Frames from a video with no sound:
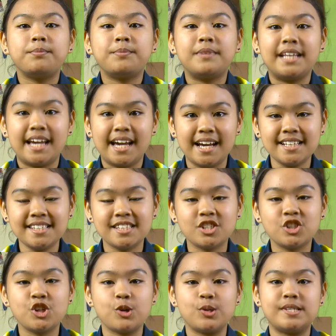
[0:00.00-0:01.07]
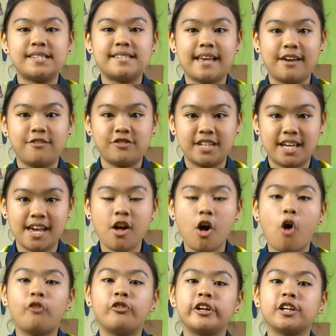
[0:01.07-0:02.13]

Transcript: Please choose safety over